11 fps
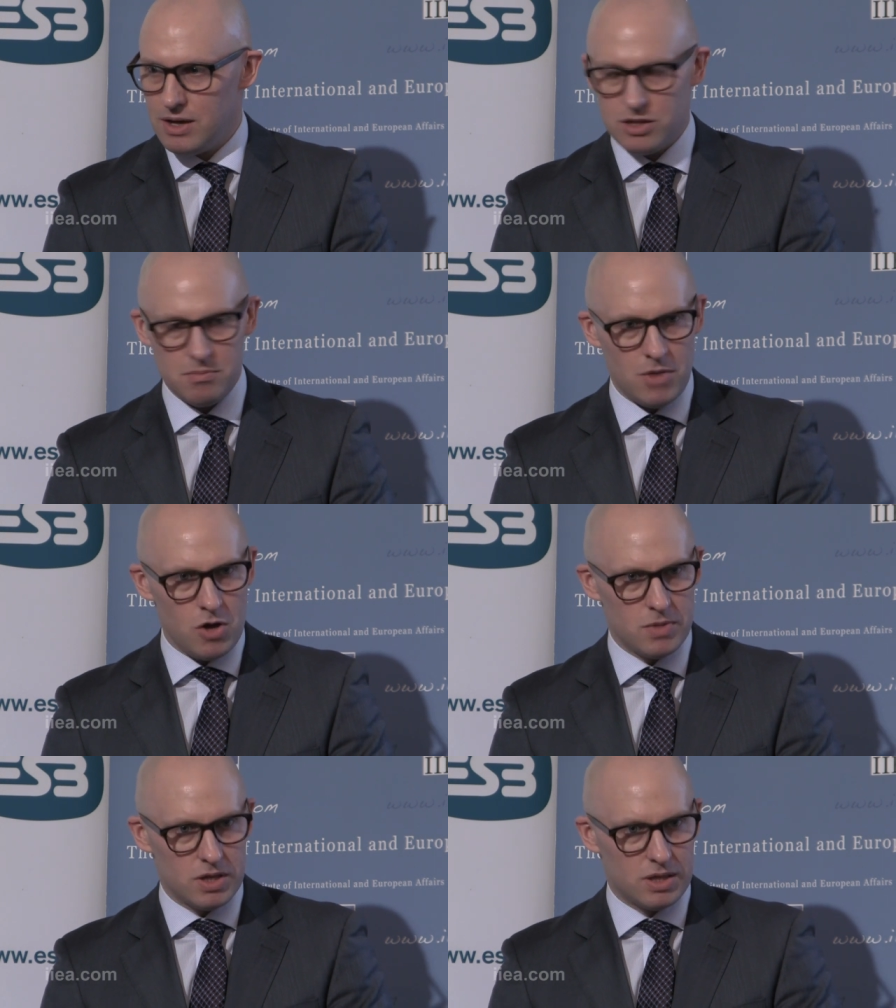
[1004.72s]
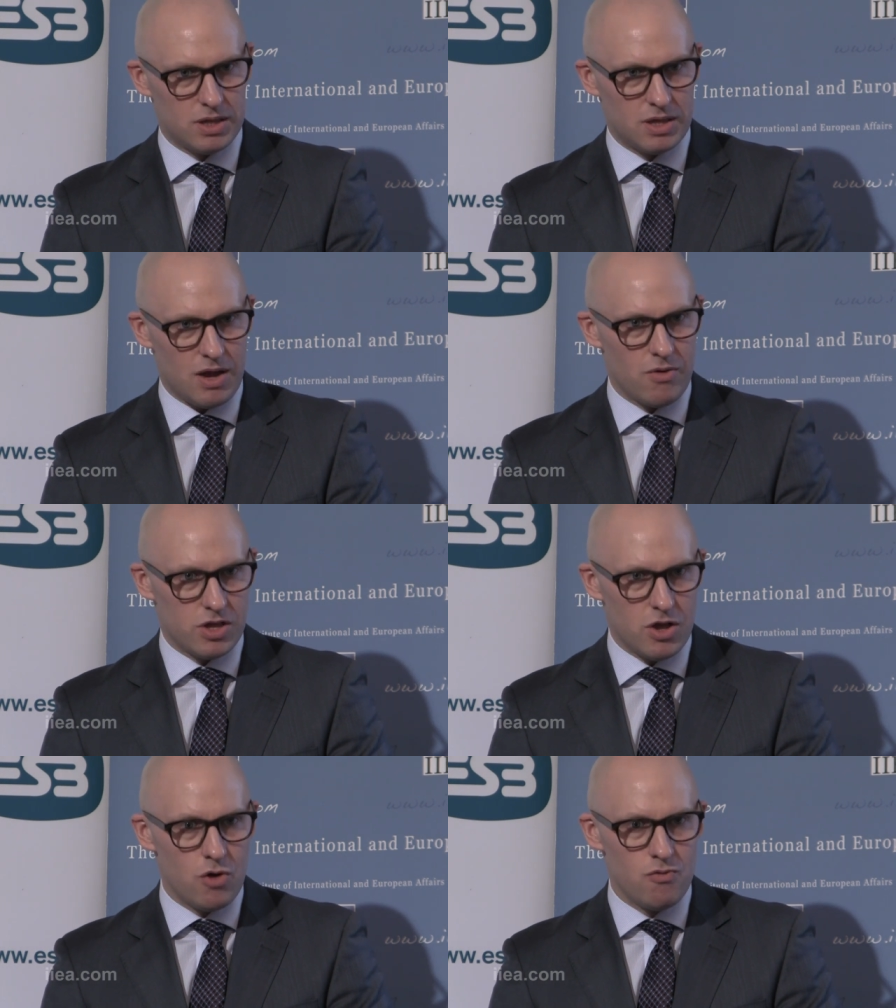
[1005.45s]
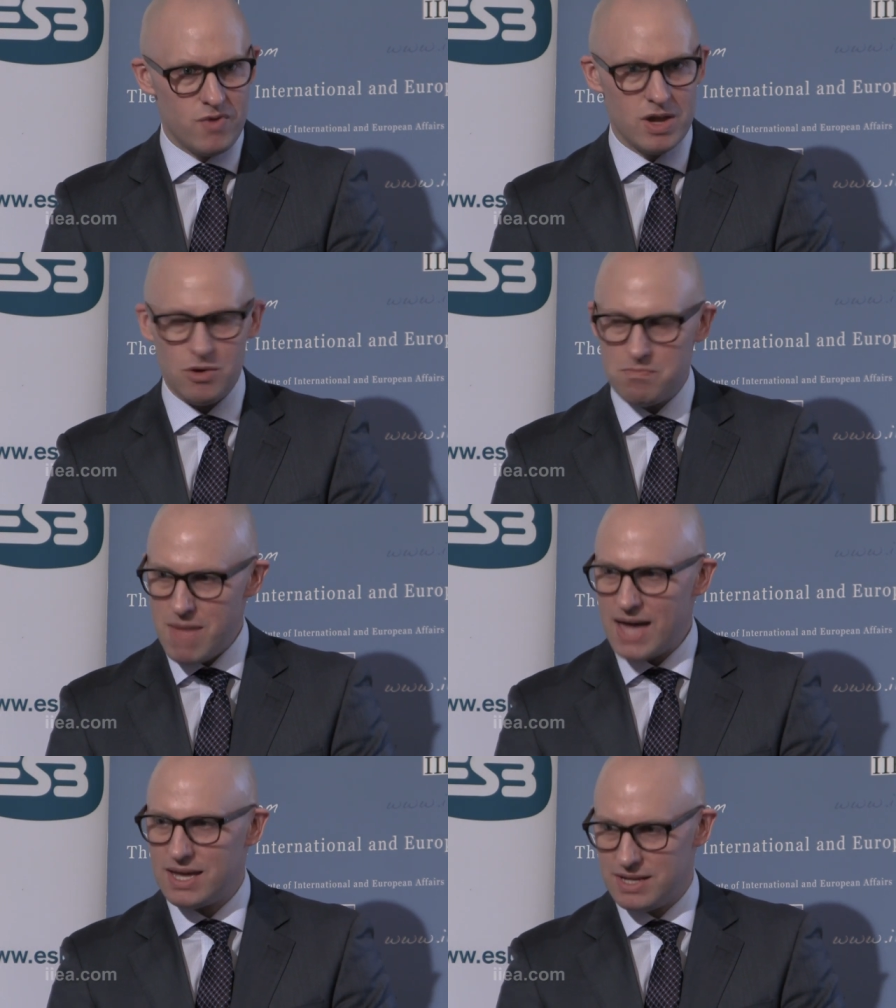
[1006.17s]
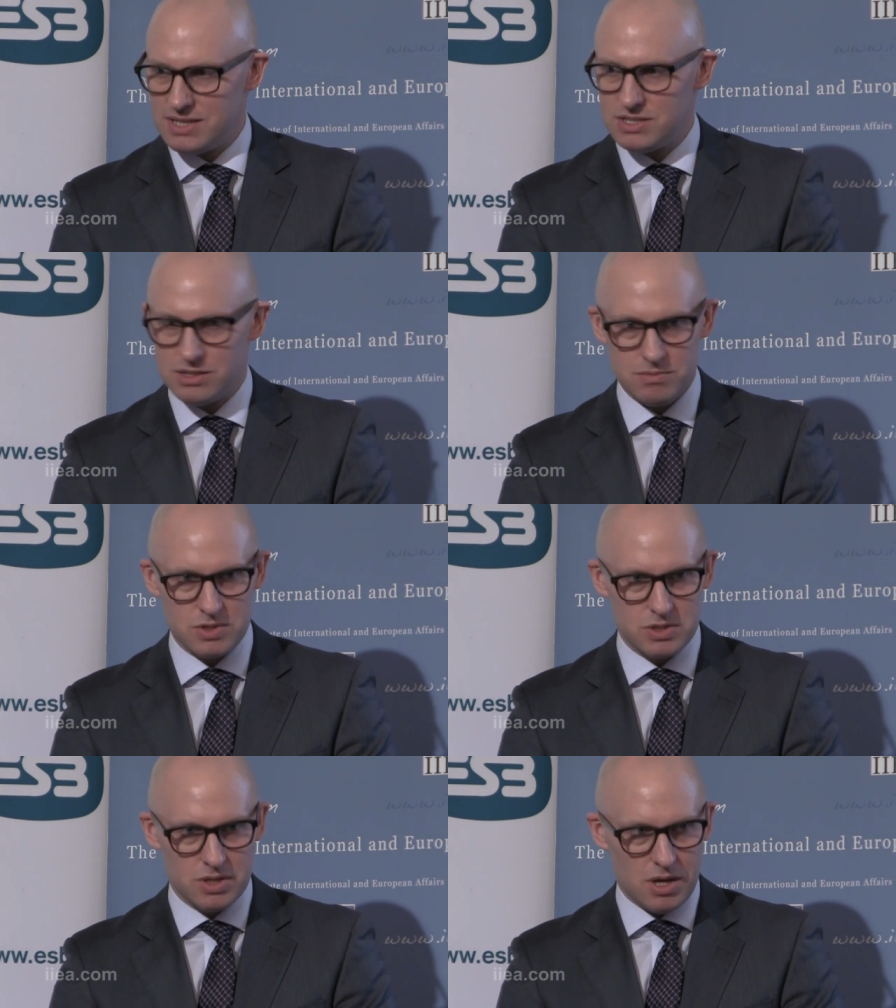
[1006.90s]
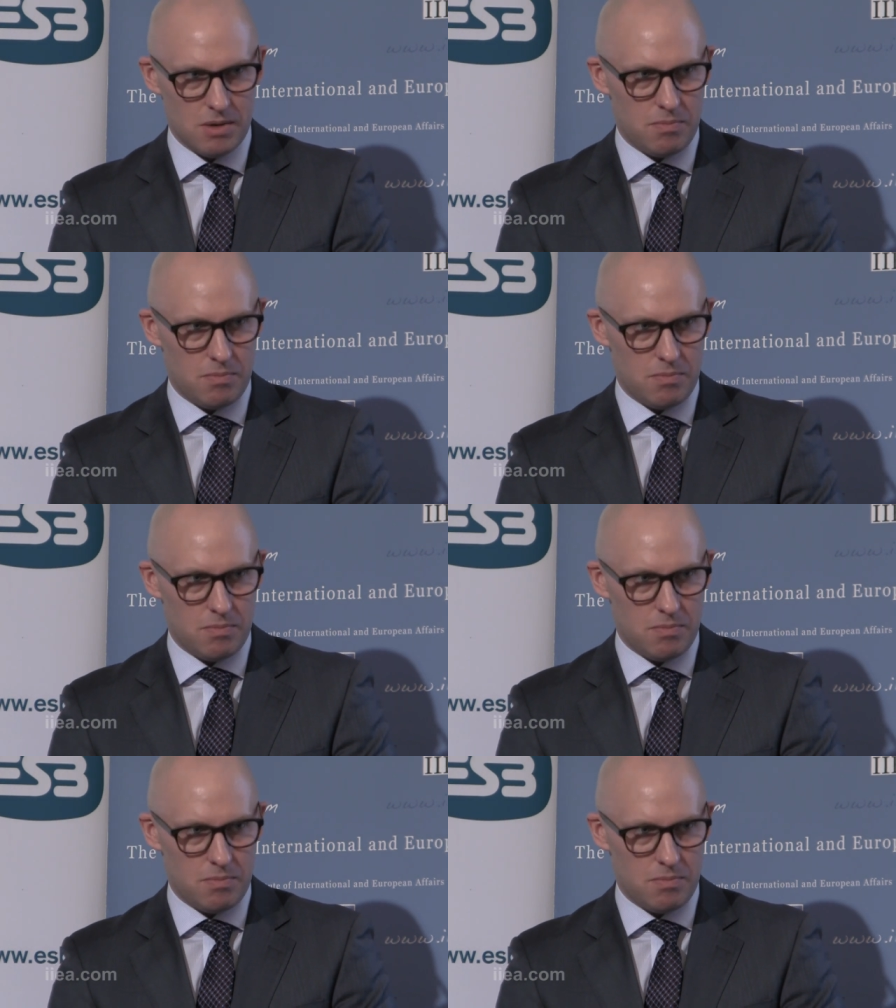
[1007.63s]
At the moment, there are no real mechanisms